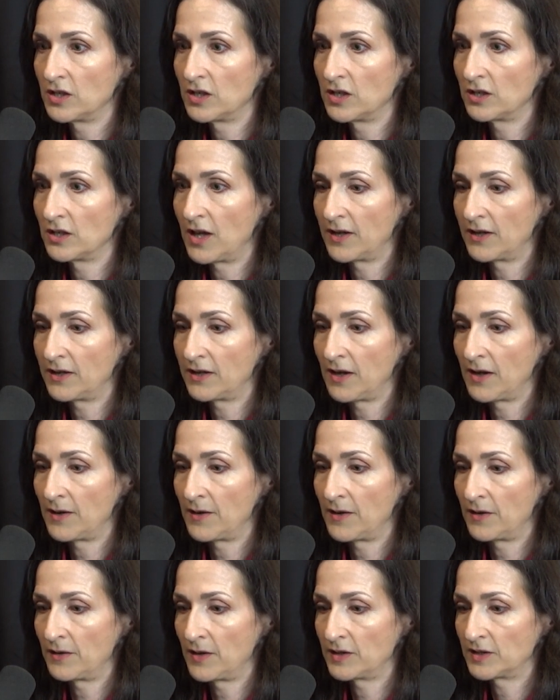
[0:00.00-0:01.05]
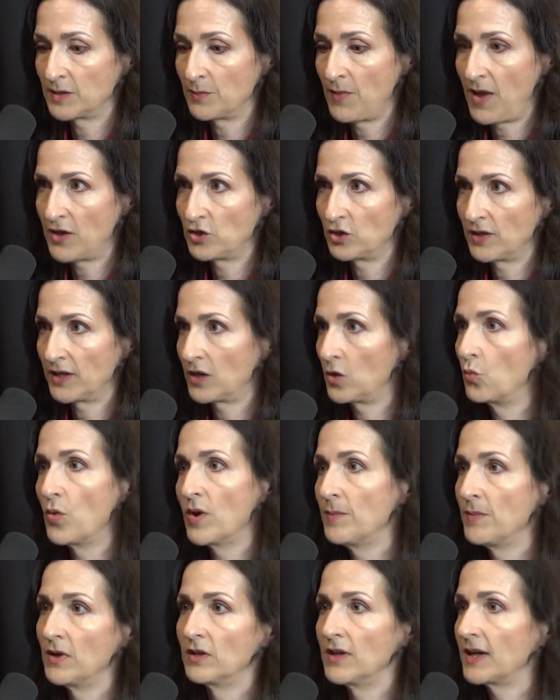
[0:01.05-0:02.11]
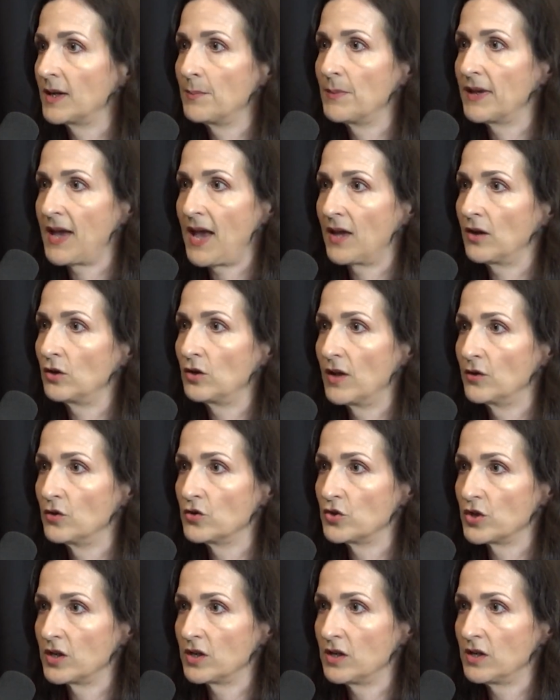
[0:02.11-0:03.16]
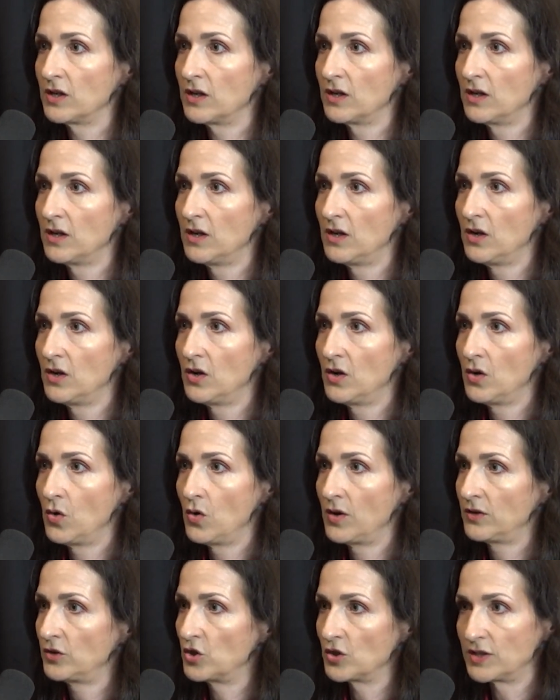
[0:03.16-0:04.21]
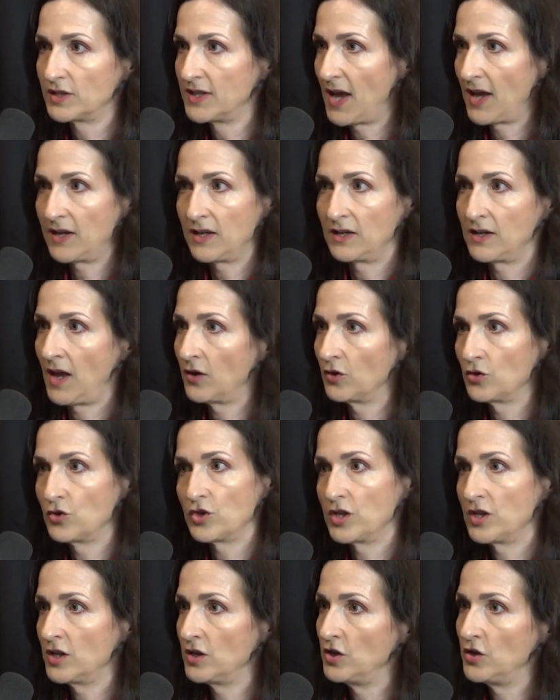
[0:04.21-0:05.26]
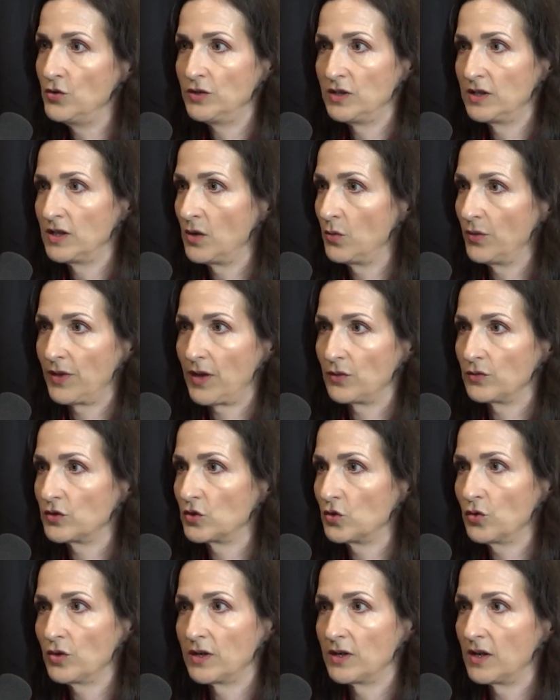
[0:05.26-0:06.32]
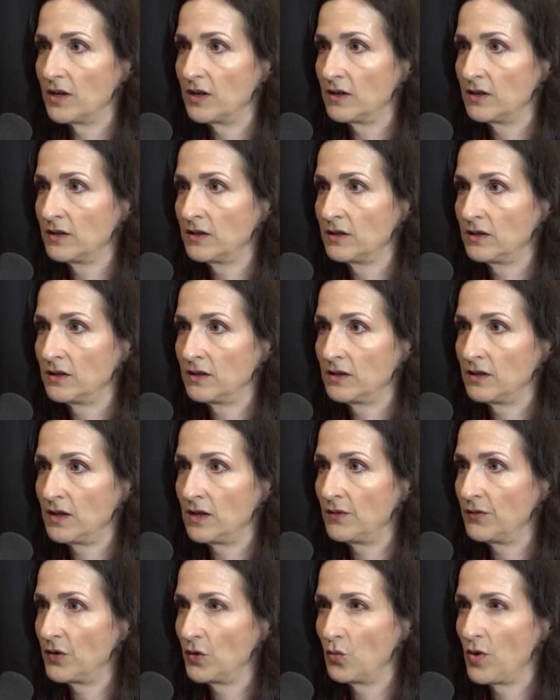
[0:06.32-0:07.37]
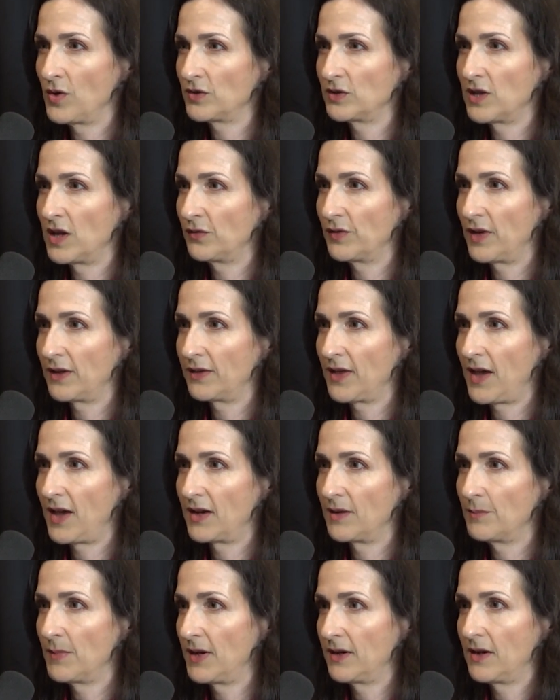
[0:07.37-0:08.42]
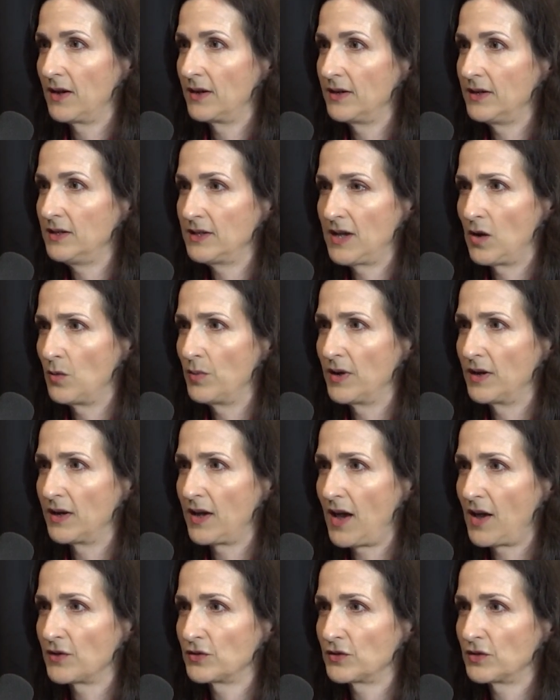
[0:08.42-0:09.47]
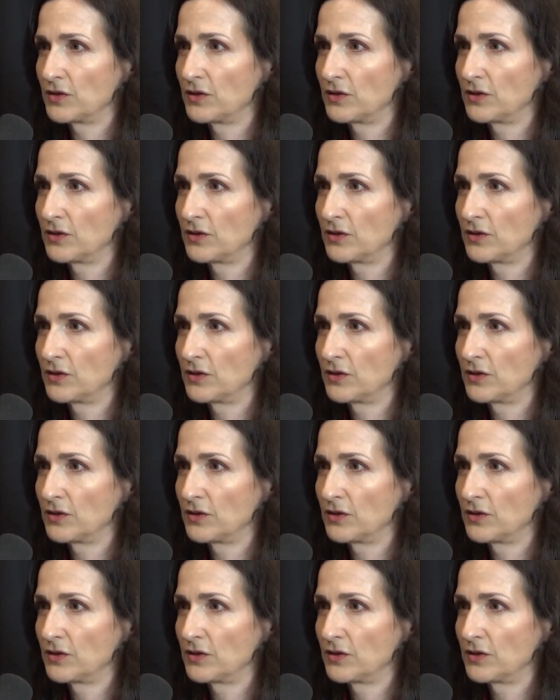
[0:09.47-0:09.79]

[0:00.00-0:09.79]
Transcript: like, let's imagine like a windmill, like mechanical energy, just getting energy and using it without storing it. And if there was life like that, it might not need to output a gas.